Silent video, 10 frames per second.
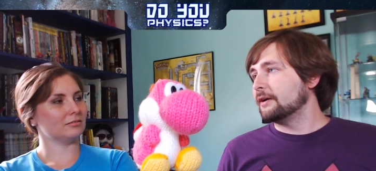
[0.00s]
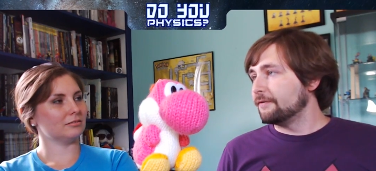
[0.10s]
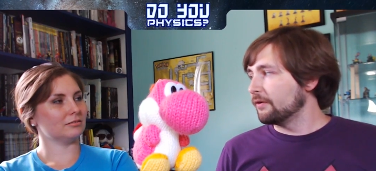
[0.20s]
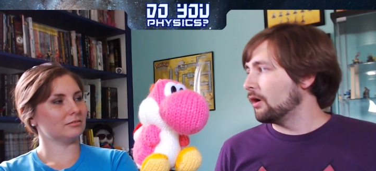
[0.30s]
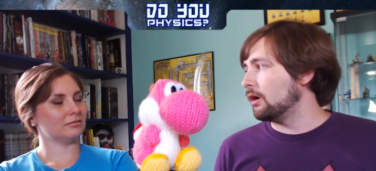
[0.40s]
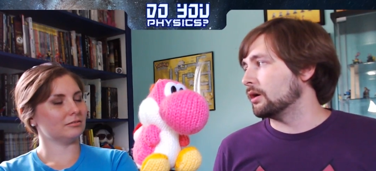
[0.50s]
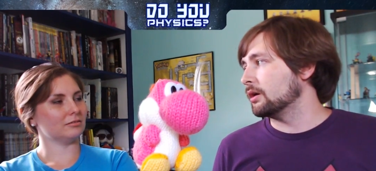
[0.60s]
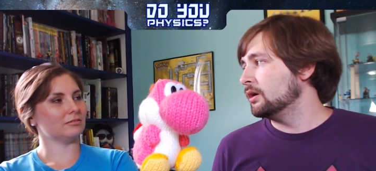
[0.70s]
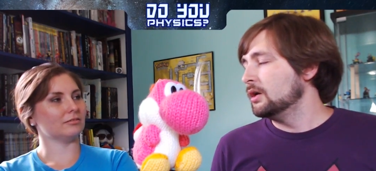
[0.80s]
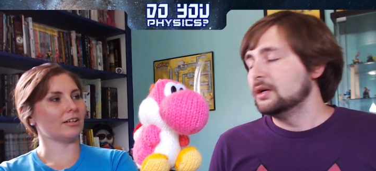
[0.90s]
Speaker 1: a frog.
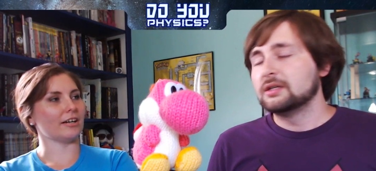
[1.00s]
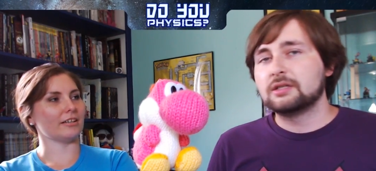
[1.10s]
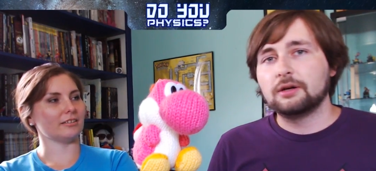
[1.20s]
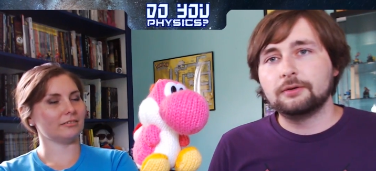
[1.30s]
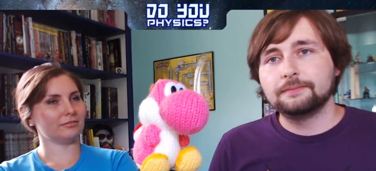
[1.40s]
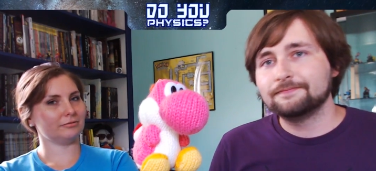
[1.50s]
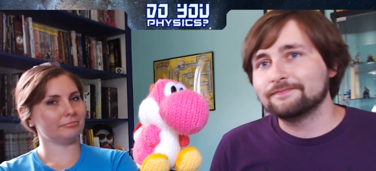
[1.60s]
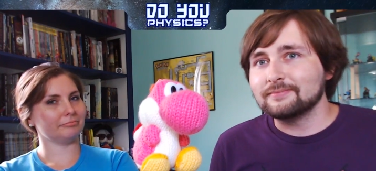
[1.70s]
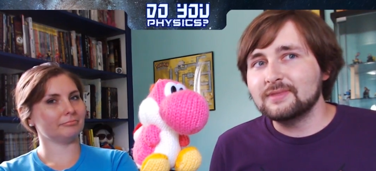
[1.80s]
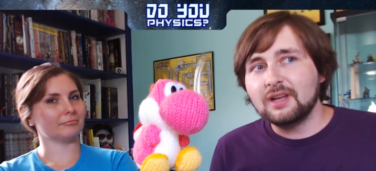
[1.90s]
Right. So
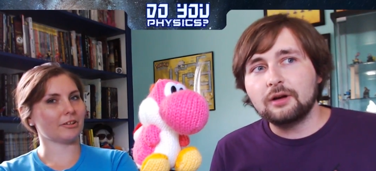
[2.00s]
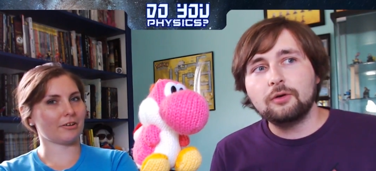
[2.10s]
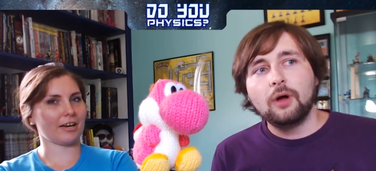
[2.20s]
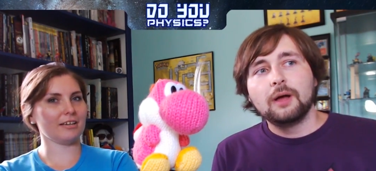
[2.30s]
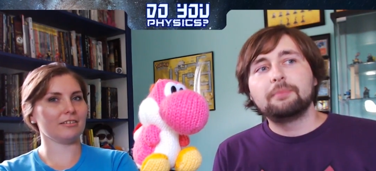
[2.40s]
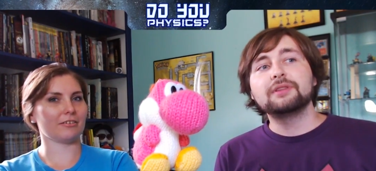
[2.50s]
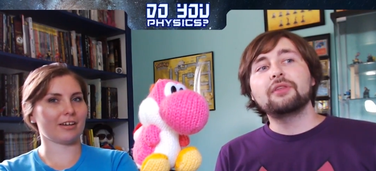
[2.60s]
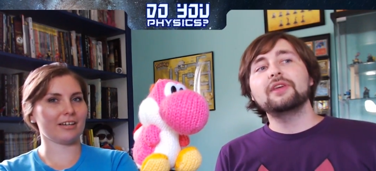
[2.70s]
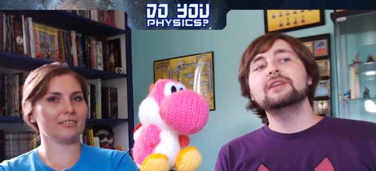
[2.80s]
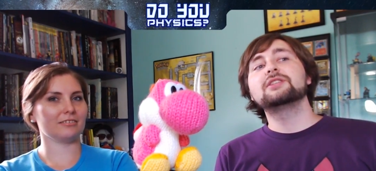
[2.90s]
no, okay, but okay. the
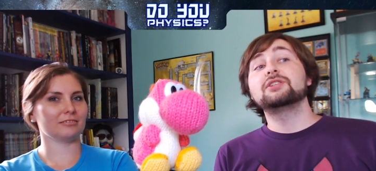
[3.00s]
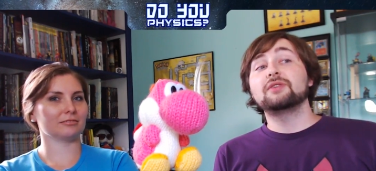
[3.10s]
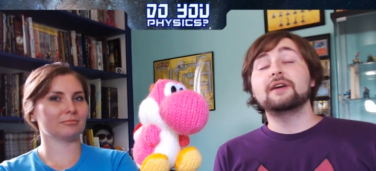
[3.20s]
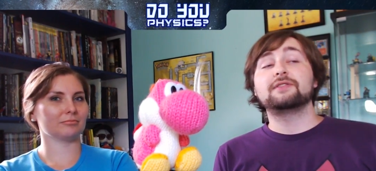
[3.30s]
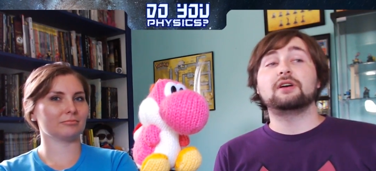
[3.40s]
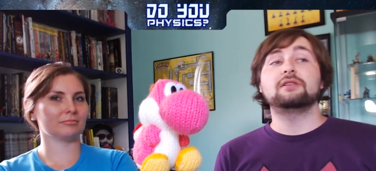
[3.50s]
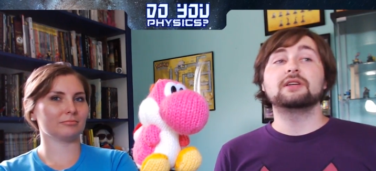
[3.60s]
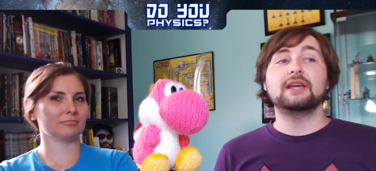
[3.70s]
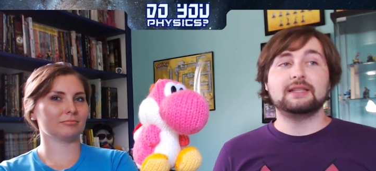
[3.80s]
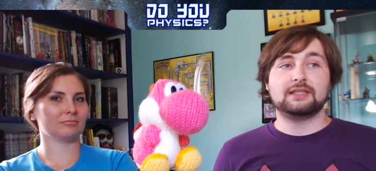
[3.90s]
thing is, the giraffe tongue
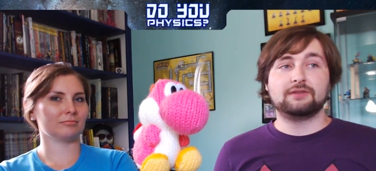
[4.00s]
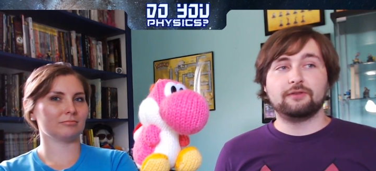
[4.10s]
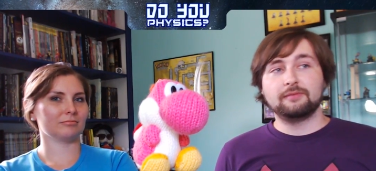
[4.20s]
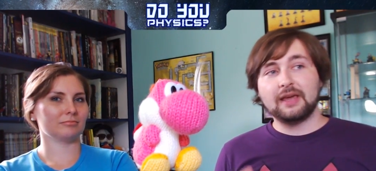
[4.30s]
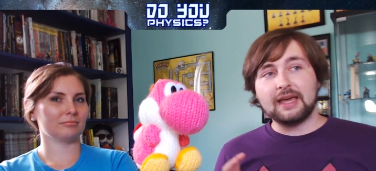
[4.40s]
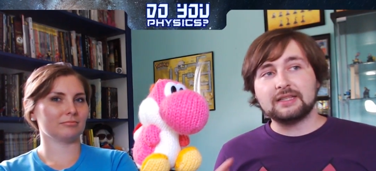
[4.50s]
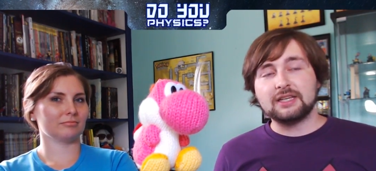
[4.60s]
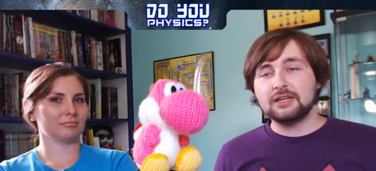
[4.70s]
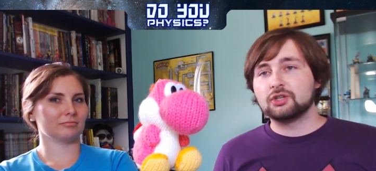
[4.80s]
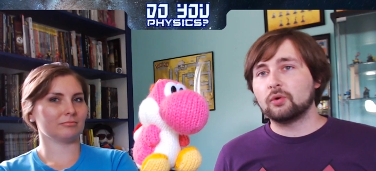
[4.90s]
gets from
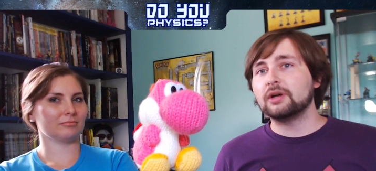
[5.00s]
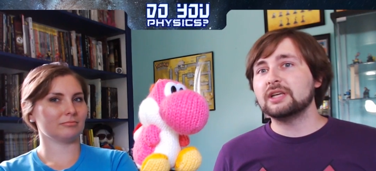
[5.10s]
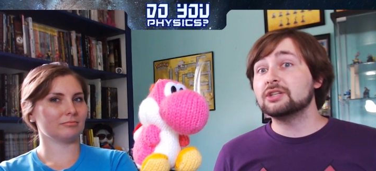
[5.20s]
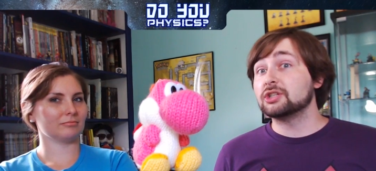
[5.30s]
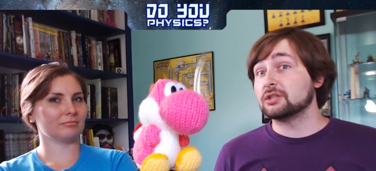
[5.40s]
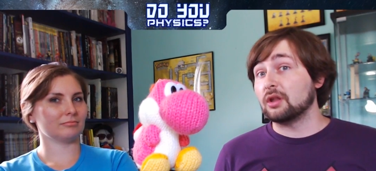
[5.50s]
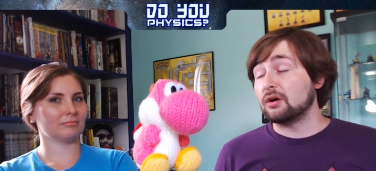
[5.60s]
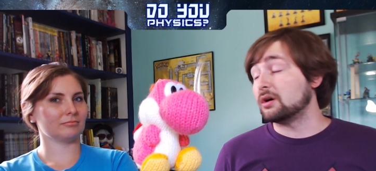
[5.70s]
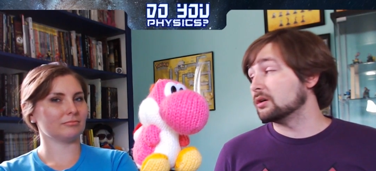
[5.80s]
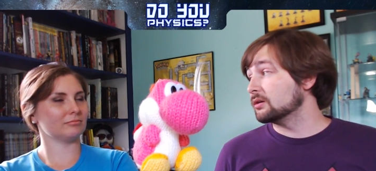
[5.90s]
18 to 20 inches
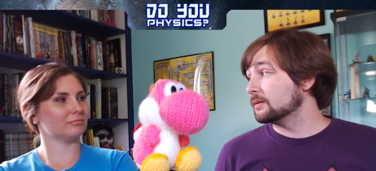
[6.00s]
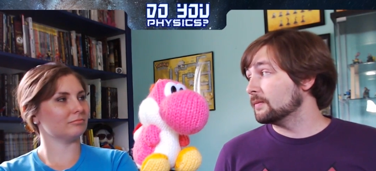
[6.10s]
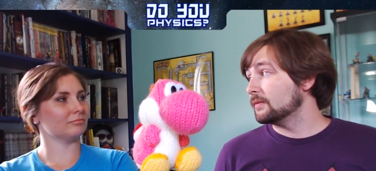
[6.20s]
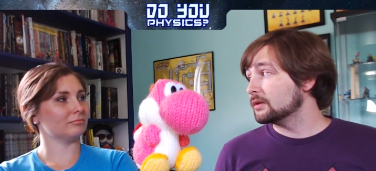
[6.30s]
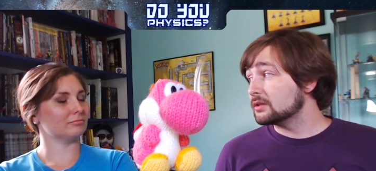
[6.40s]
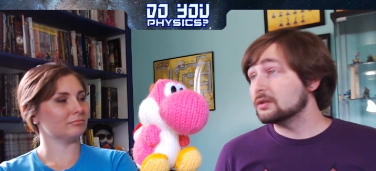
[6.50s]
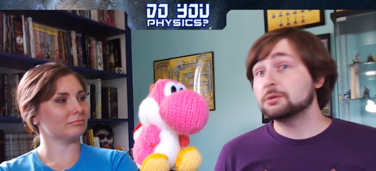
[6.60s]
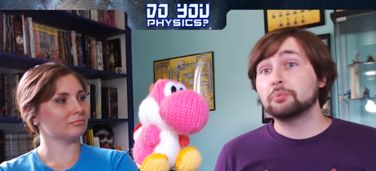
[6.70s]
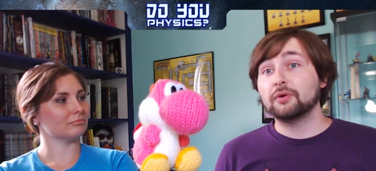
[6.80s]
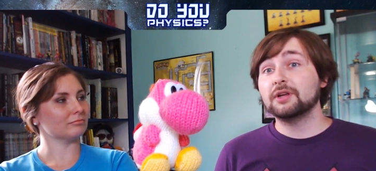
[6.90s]
long. So it's
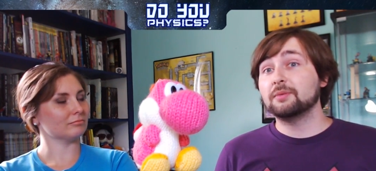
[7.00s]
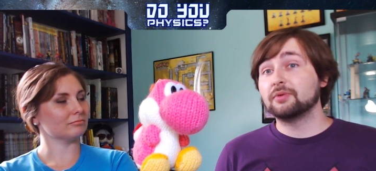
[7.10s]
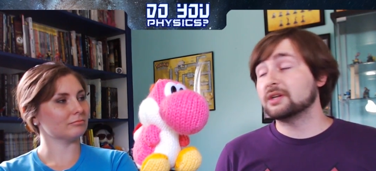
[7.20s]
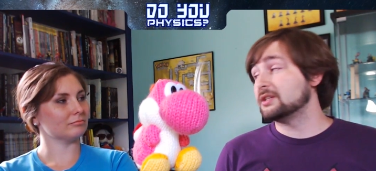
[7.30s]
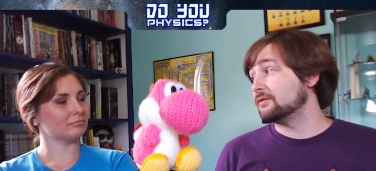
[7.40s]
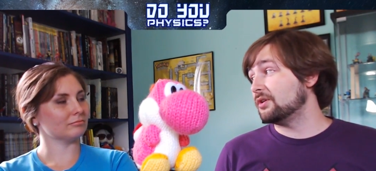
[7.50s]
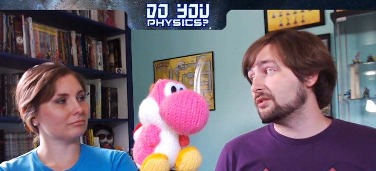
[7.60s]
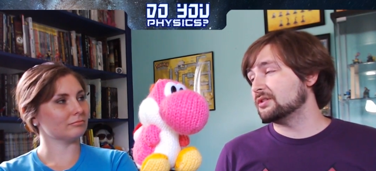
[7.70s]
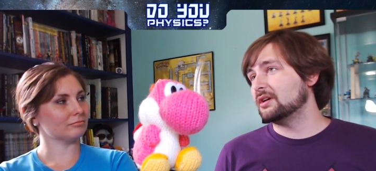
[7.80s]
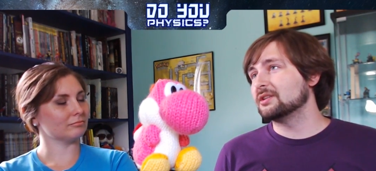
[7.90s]
pretty impressive long
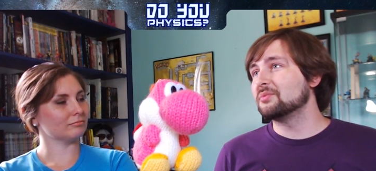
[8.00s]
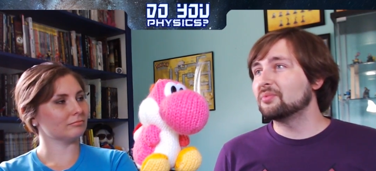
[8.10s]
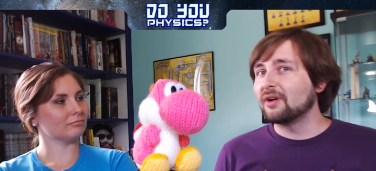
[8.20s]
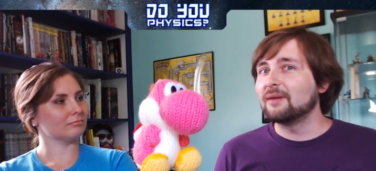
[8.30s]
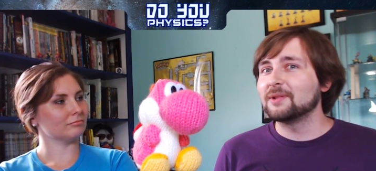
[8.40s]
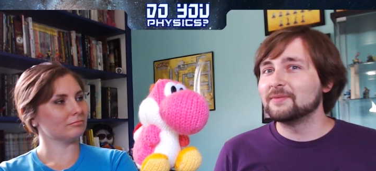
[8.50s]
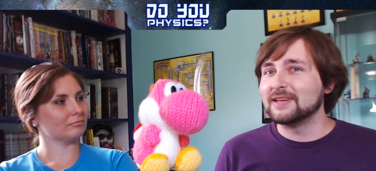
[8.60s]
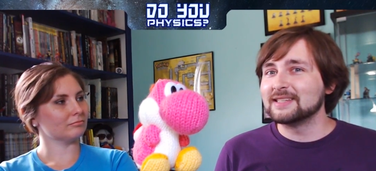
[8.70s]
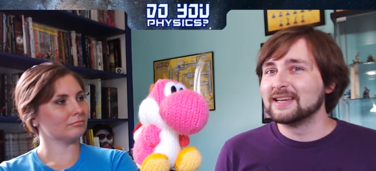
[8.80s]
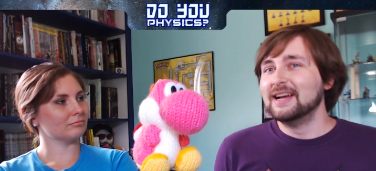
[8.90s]
tongue. The problem
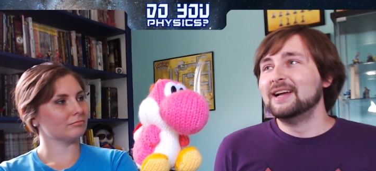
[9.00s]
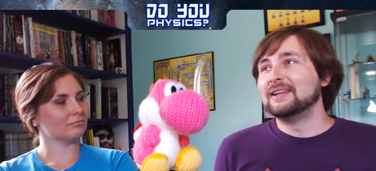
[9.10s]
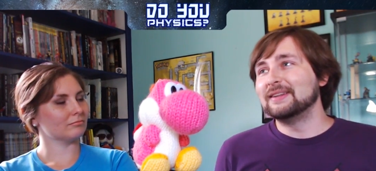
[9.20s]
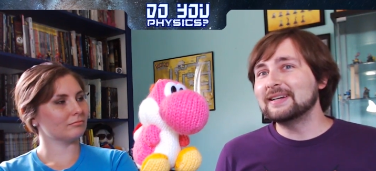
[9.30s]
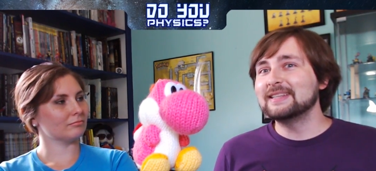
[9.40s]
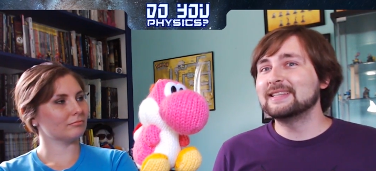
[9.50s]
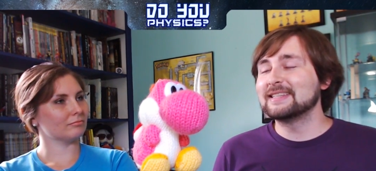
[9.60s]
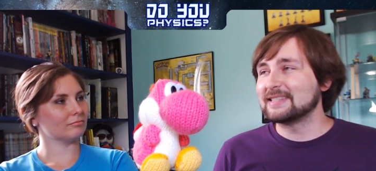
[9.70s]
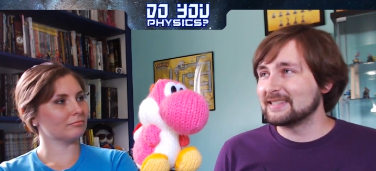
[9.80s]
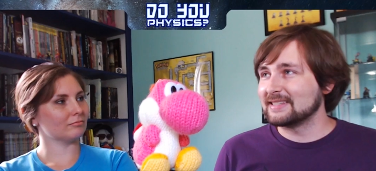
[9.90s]
is look at the
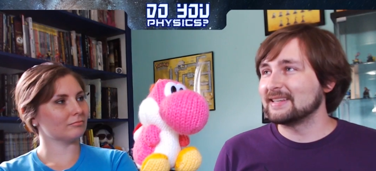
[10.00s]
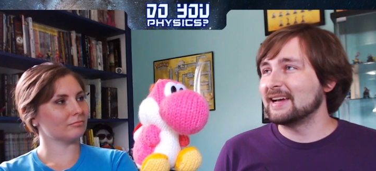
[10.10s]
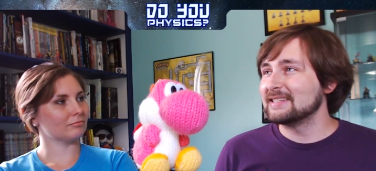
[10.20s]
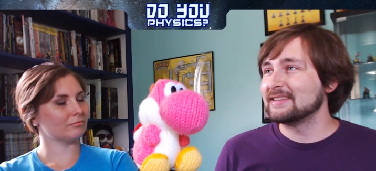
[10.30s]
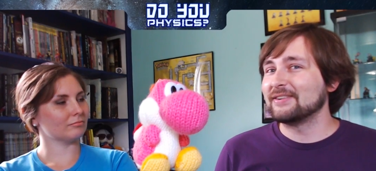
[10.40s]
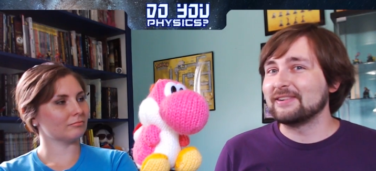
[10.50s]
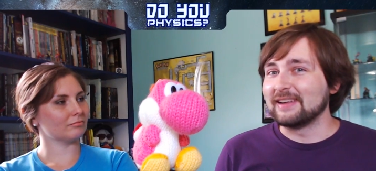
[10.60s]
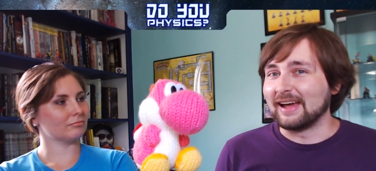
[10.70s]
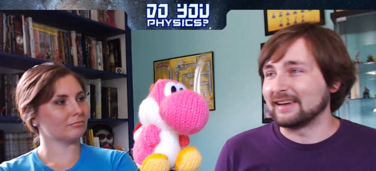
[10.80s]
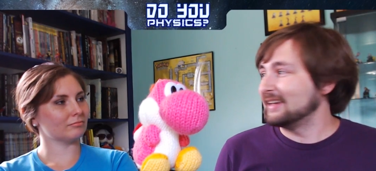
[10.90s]
size of their
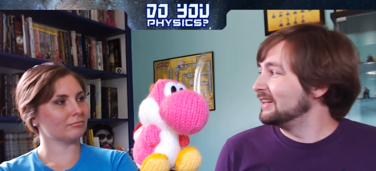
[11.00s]
neck.